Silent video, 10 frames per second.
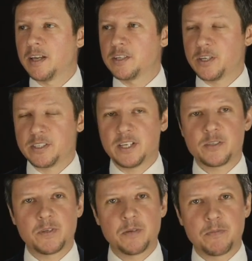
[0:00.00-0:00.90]
just as
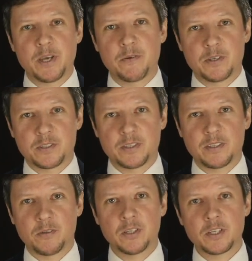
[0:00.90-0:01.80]
with the previous
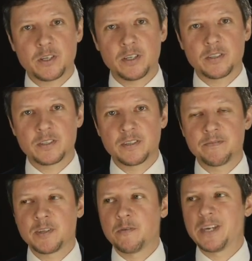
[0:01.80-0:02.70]
conditionals,
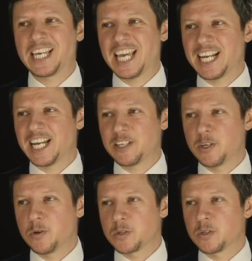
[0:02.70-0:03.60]
we cannot
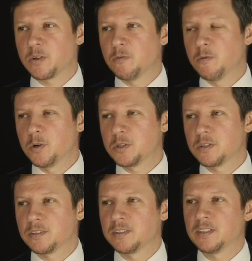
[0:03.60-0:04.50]
use would
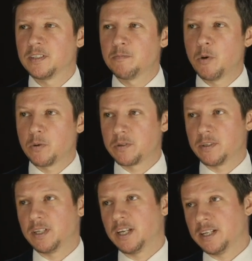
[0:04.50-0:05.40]
both
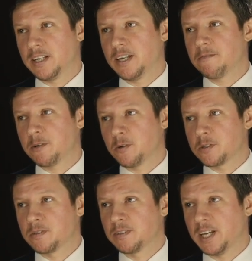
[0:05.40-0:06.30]
in the if
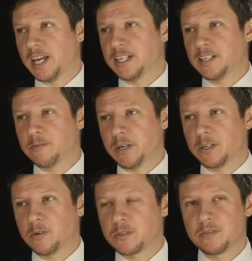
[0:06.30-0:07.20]
clause and in the main
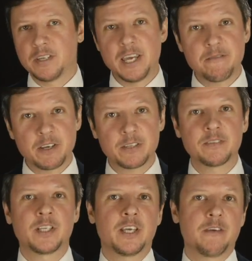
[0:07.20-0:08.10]
clause, even
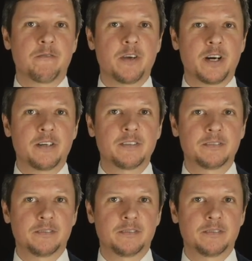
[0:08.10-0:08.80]
if we are